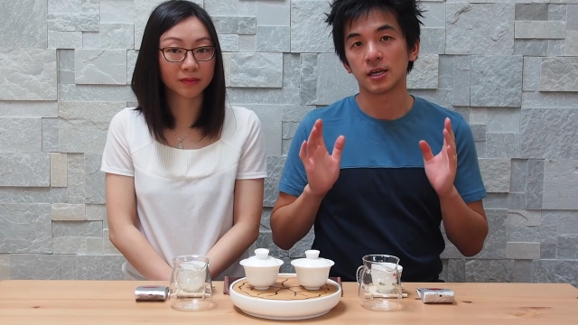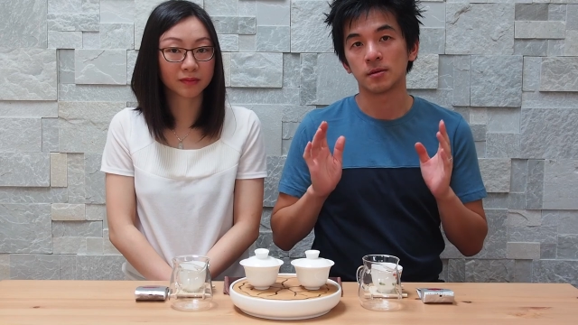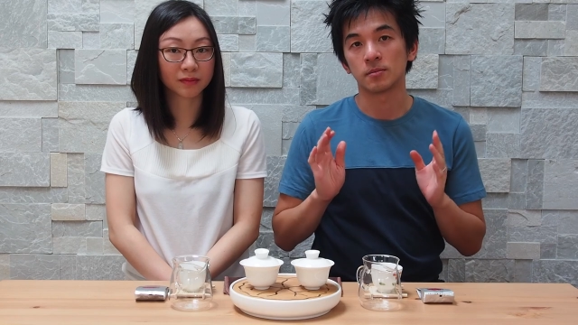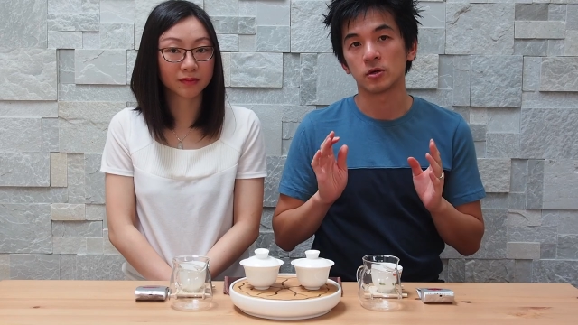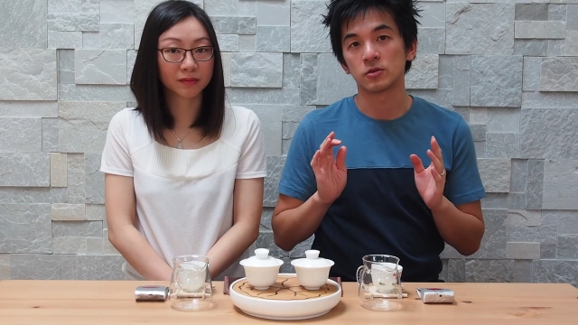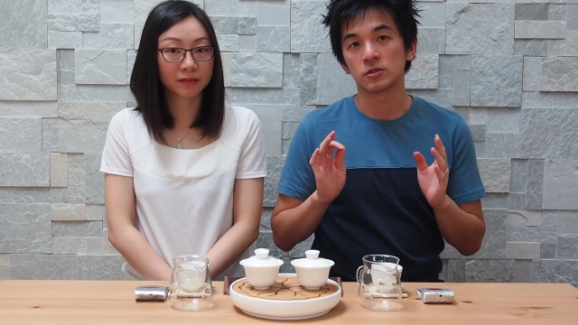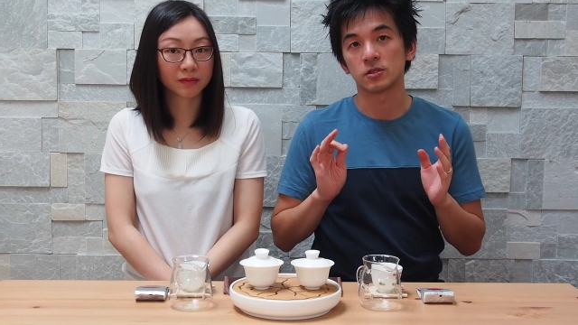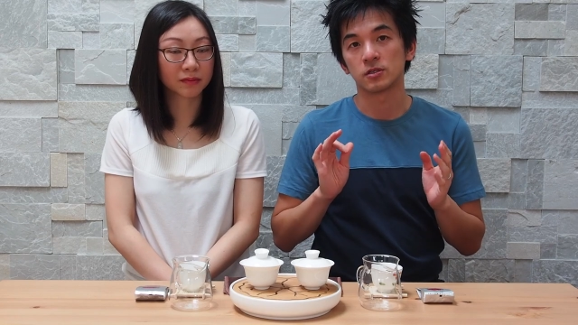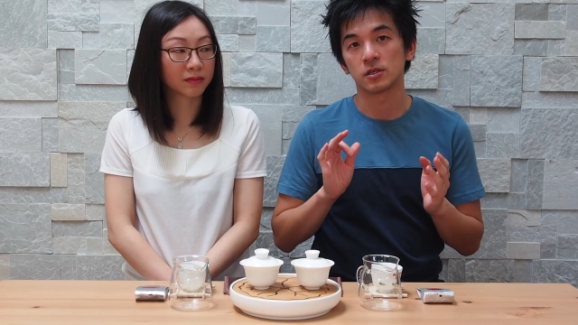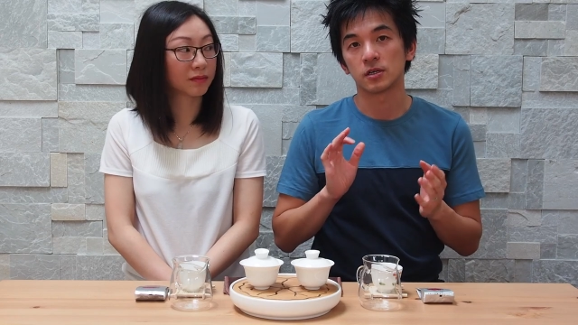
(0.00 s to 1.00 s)
Speaker 1: and
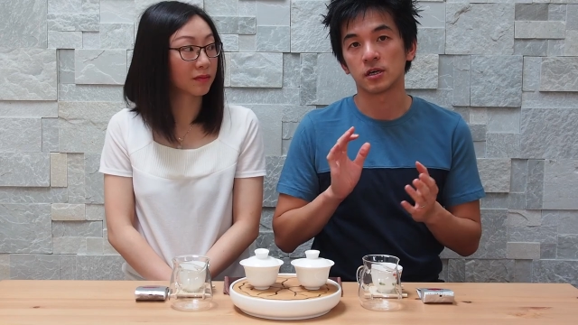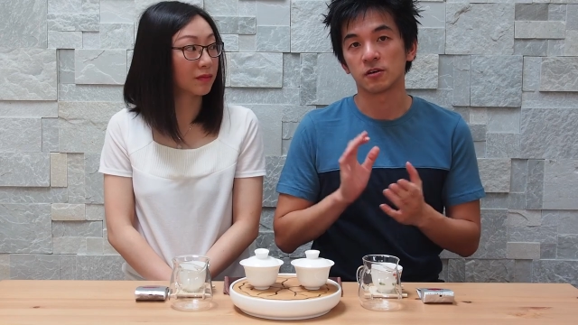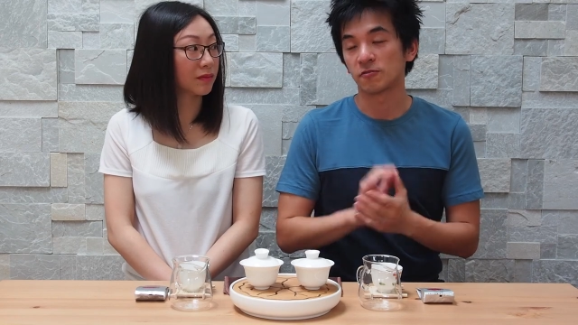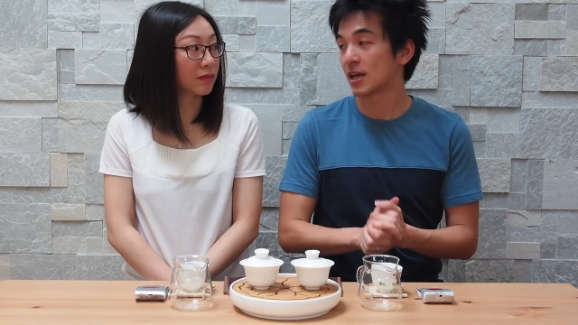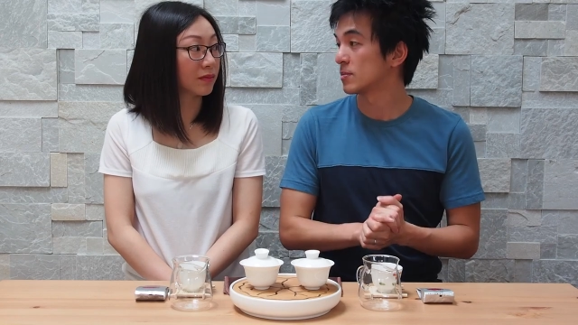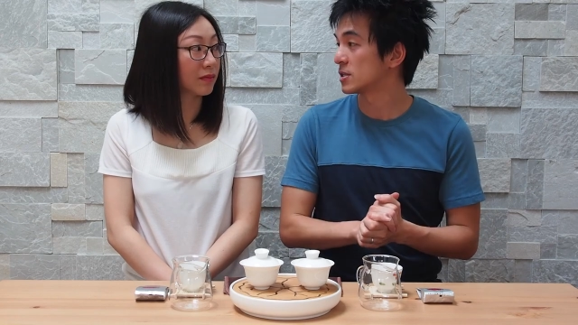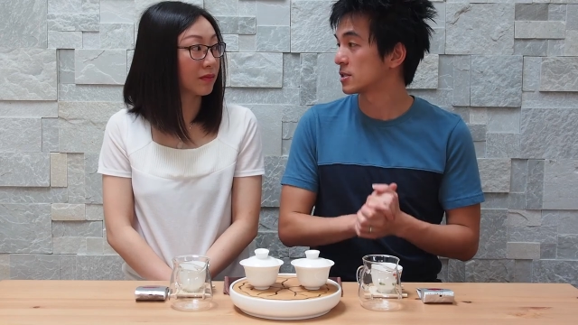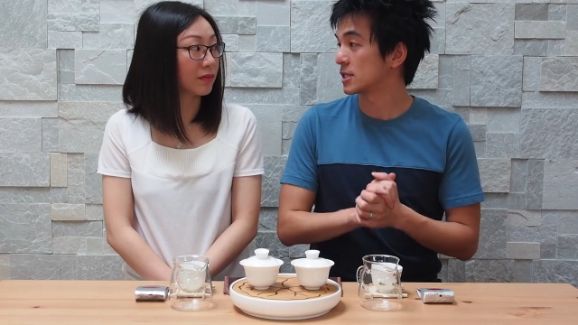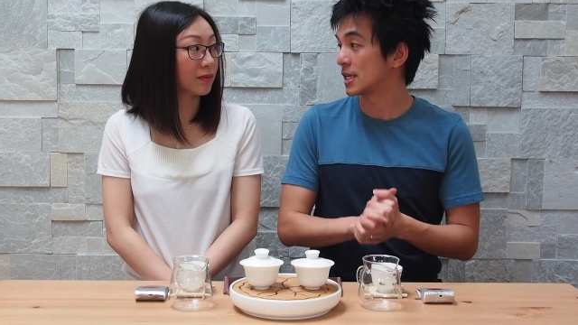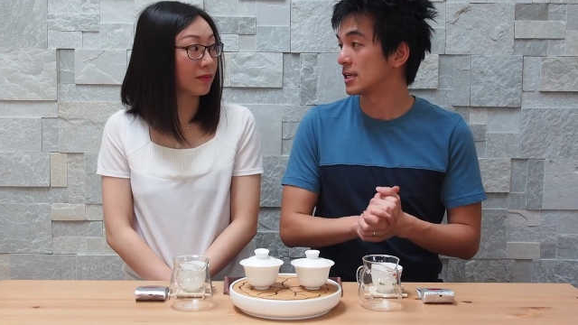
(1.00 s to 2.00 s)
most uh, famous
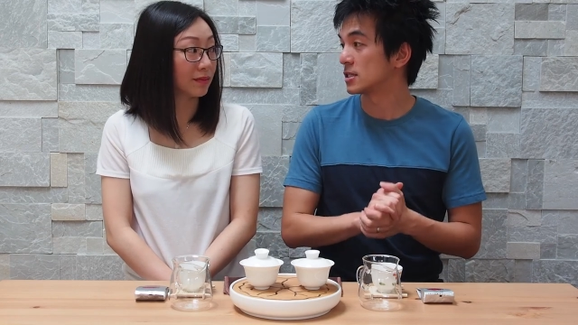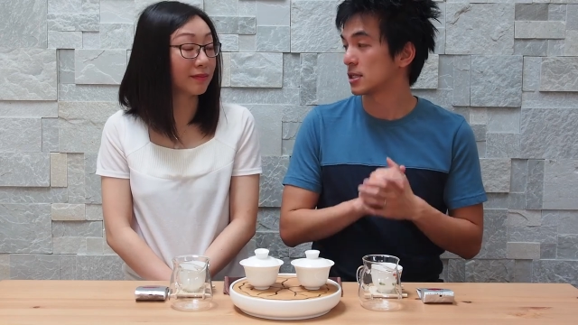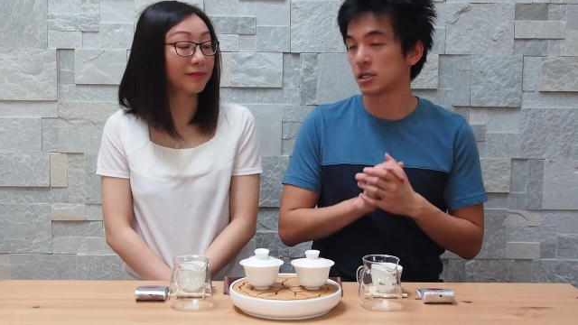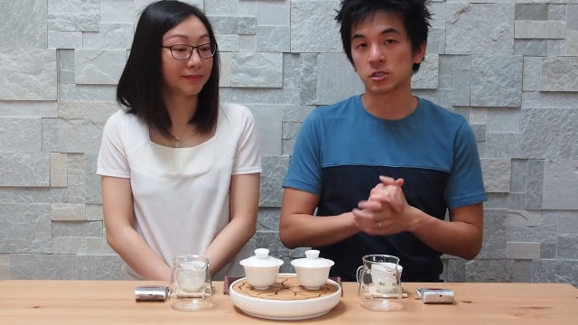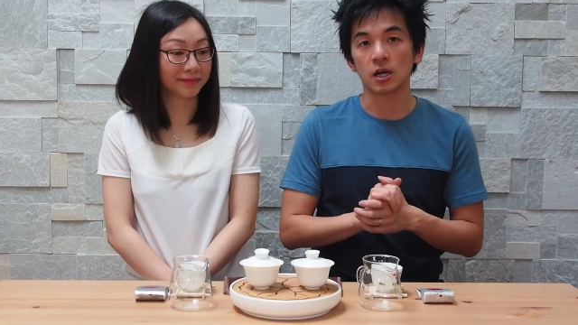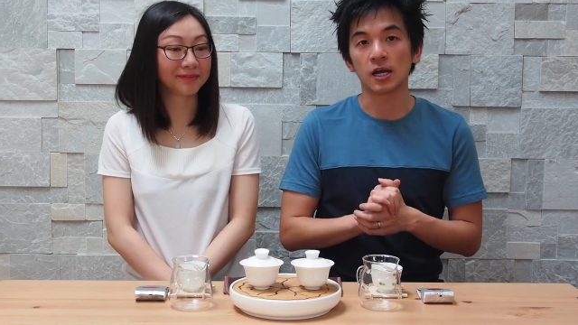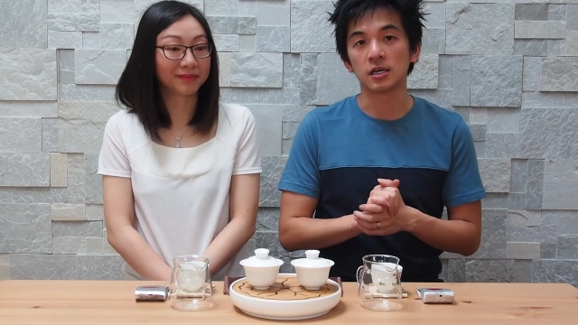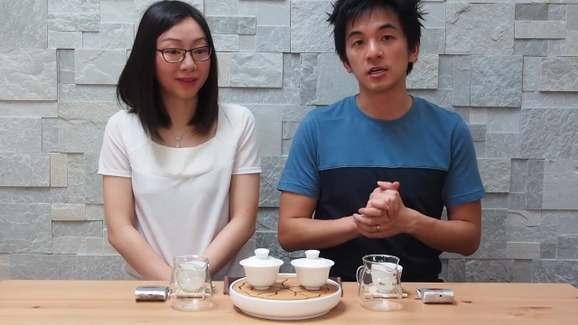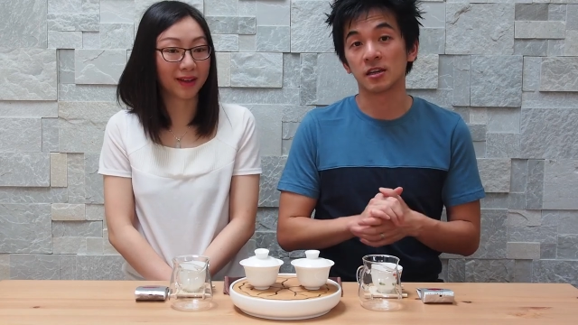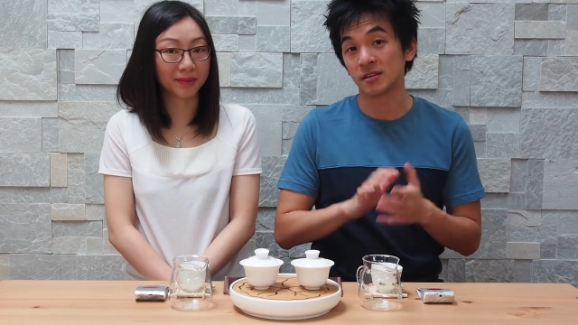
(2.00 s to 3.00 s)
teas in China.
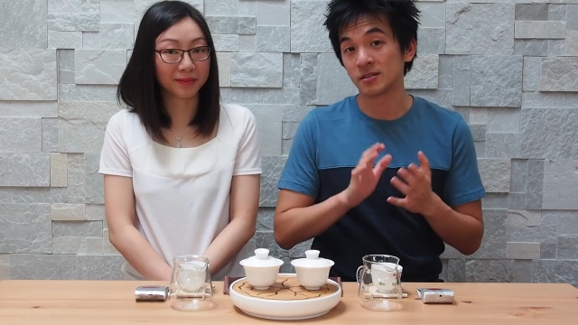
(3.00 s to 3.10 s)
Yeah.